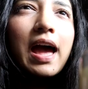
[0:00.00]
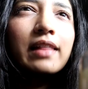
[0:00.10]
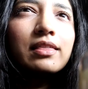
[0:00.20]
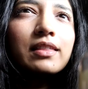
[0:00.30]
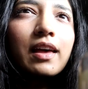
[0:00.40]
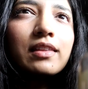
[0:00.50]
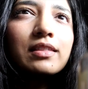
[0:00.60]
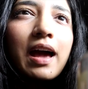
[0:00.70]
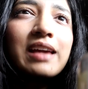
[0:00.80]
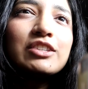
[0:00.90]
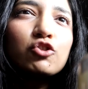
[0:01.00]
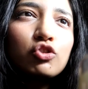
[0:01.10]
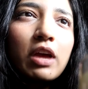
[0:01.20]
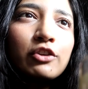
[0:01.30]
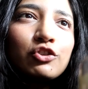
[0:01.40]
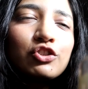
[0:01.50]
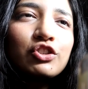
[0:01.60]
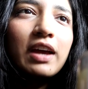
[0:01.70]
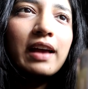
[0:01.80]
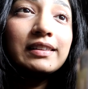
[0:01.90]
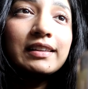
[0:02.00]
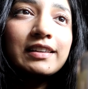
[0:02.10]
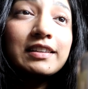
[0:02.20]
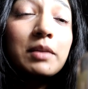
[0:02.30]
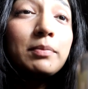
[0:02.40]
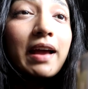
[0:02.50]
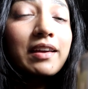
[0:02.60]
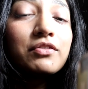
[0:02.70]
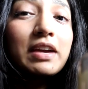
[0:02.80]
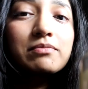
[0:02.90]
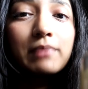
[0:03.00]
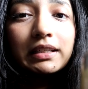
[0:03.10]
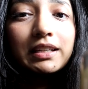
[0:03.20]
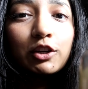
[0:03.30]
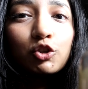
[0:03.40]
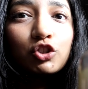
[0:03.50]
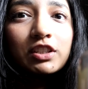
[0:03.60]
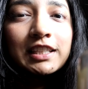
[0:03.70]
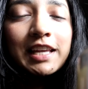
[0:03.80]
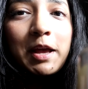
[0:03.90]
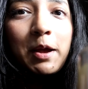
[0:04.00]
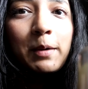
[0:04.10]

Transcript: and then I stretched, and then I did a black and white meditation,